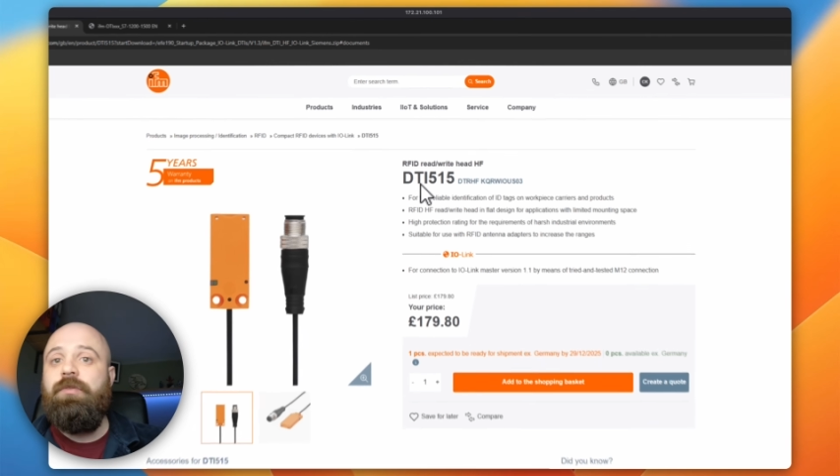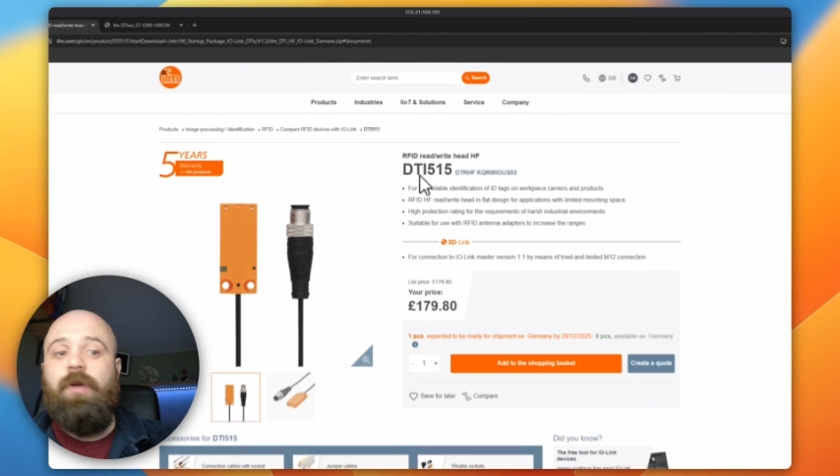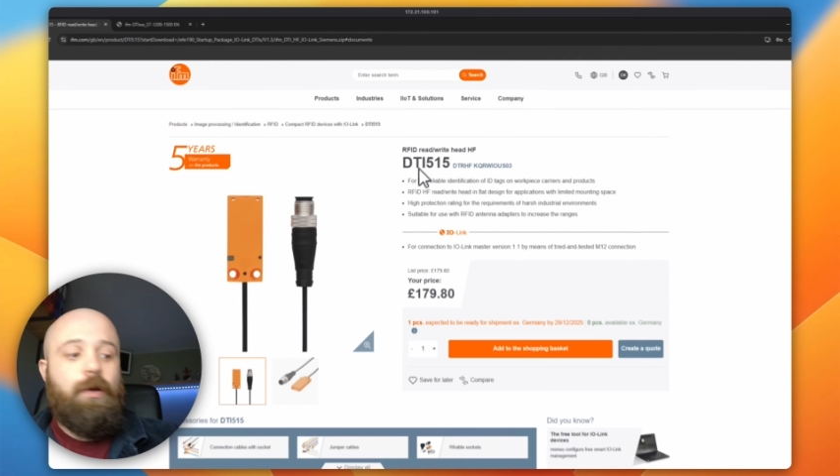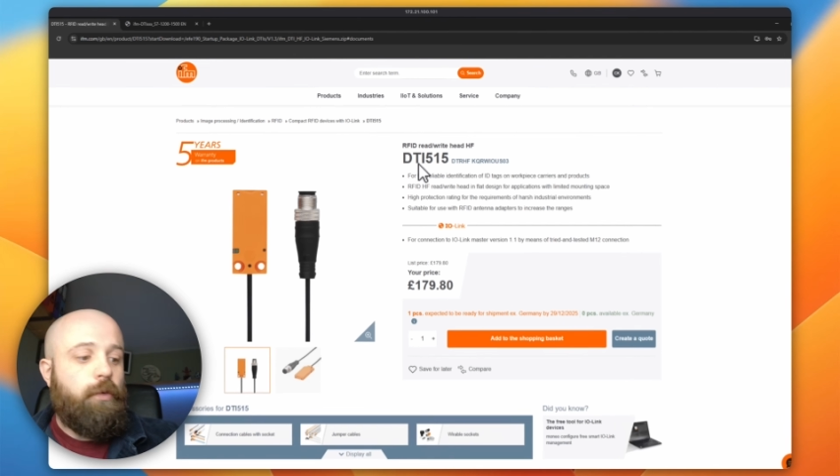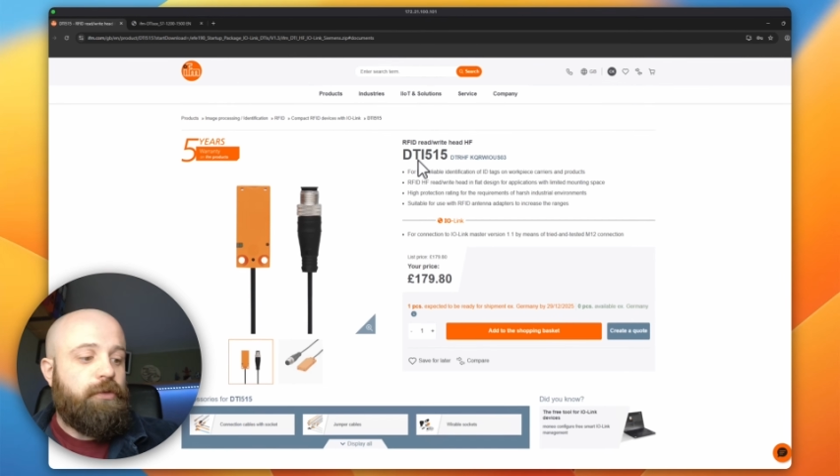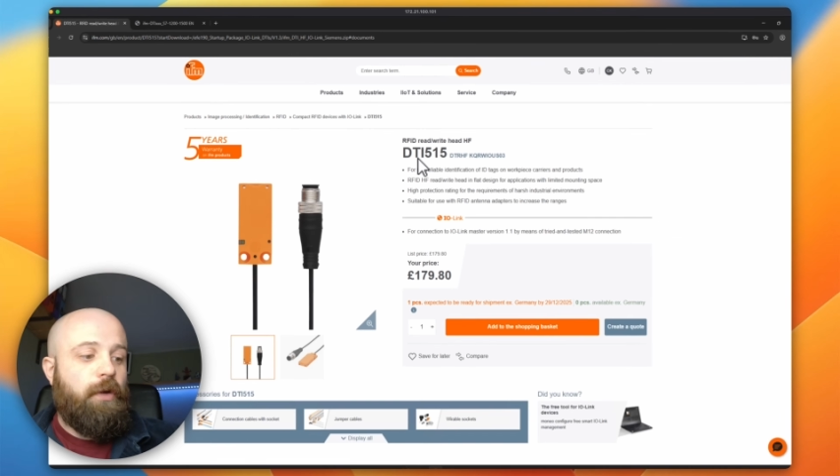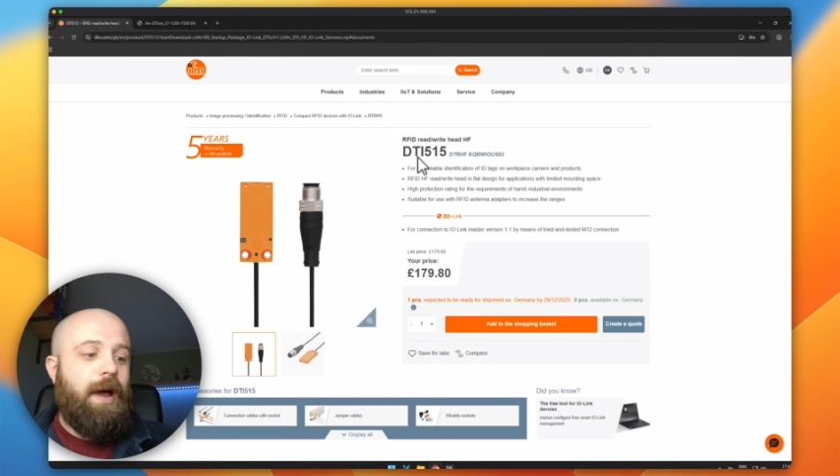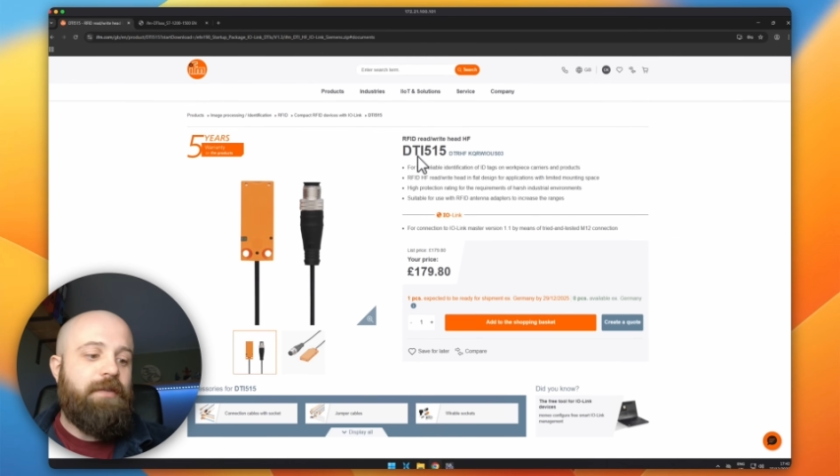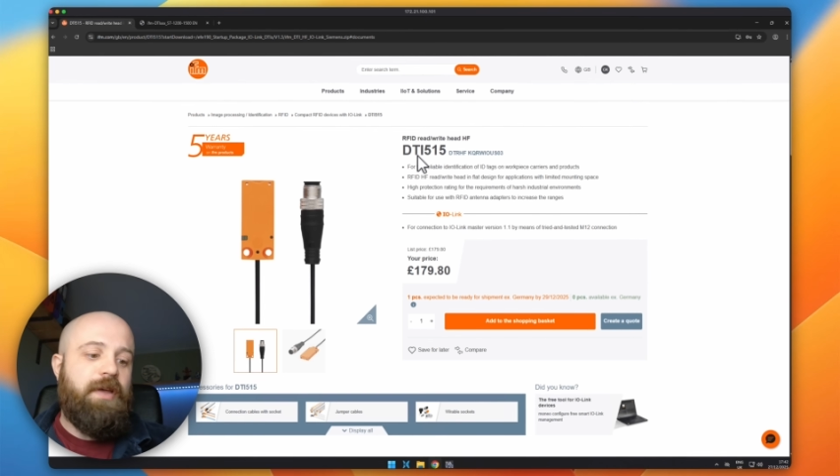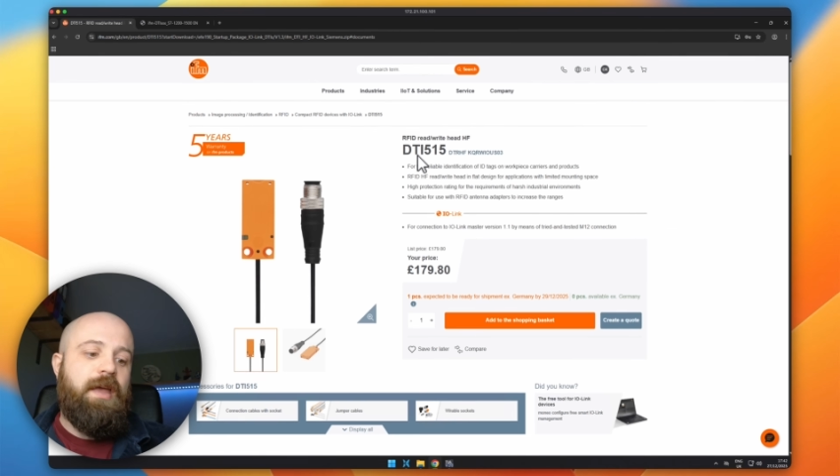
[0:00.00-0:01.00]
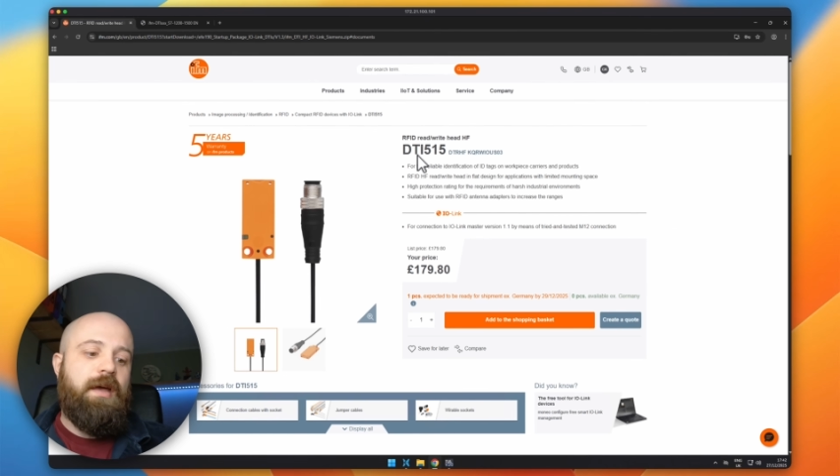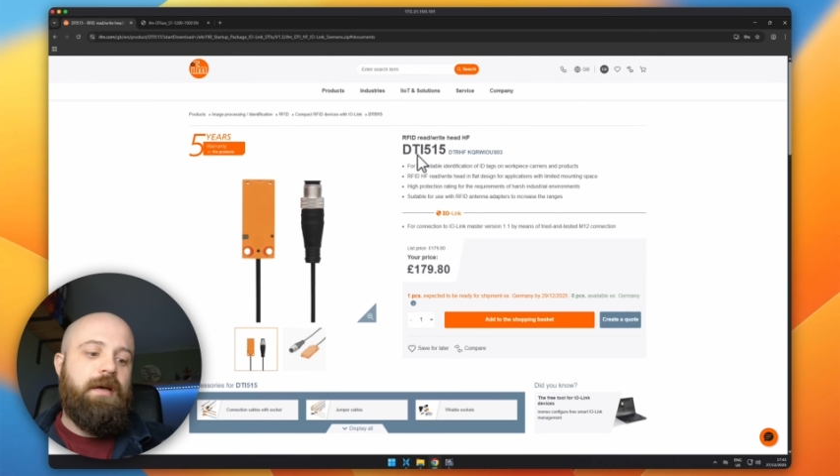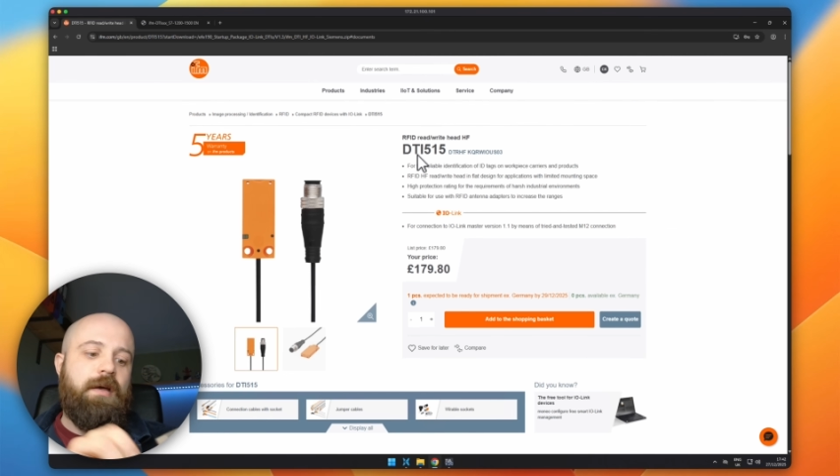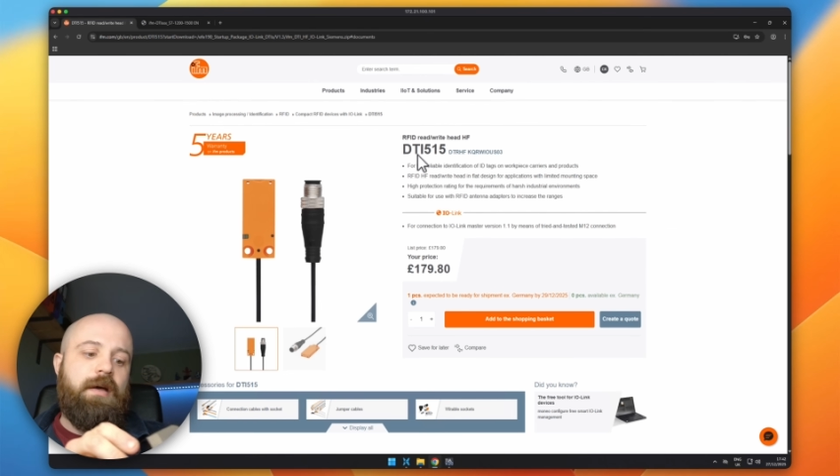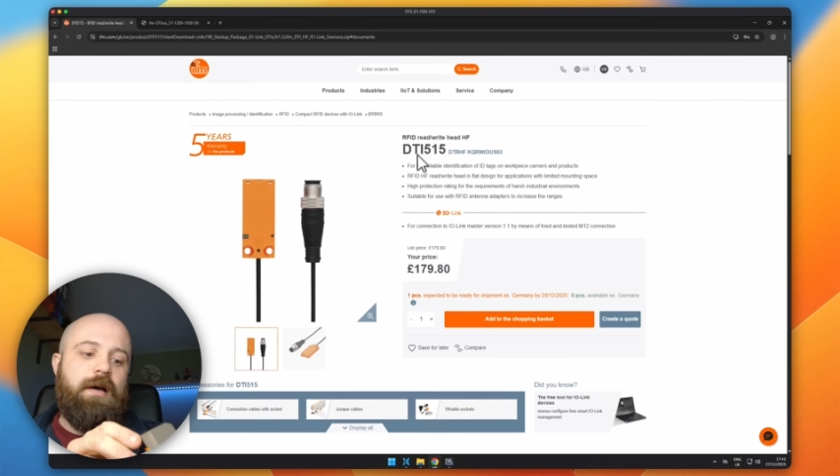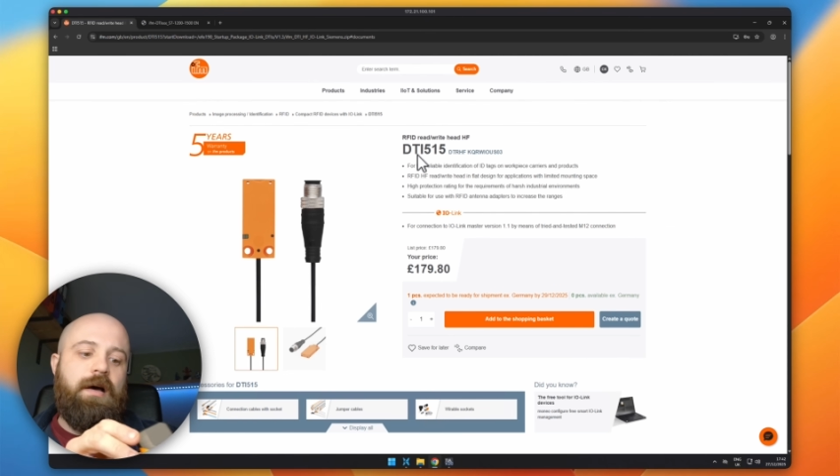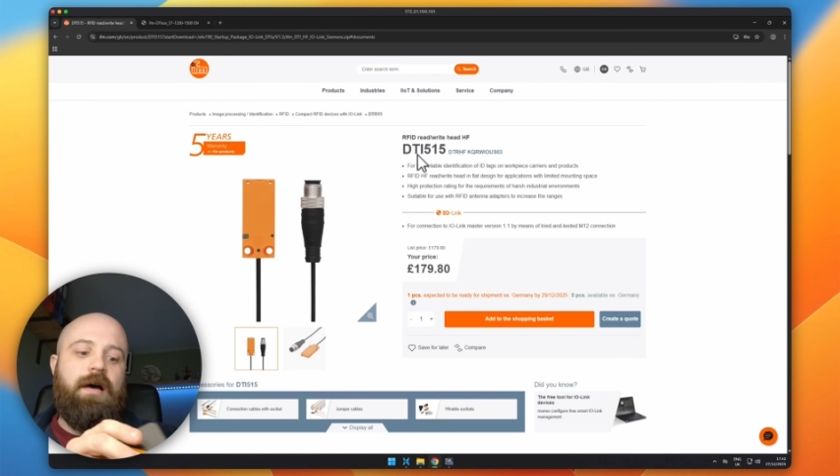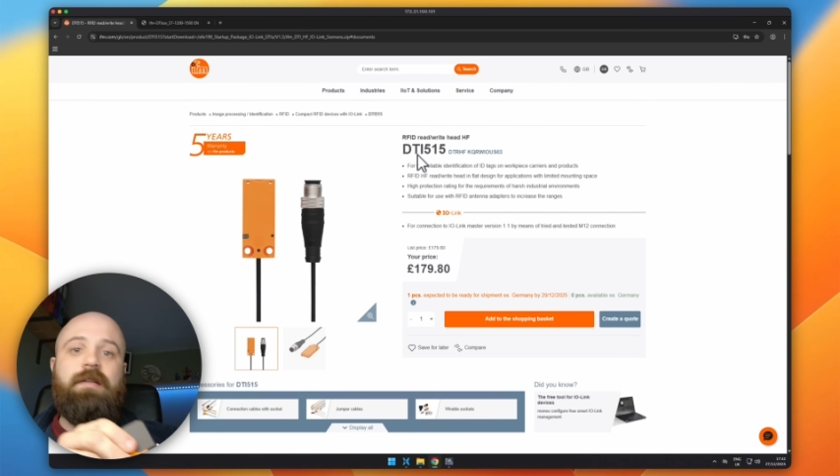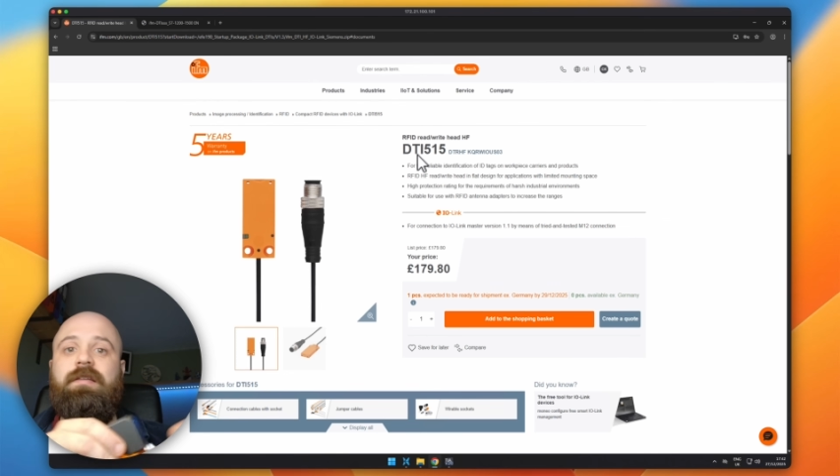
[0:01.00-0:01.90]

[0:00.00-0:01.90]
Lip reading: So I also have here a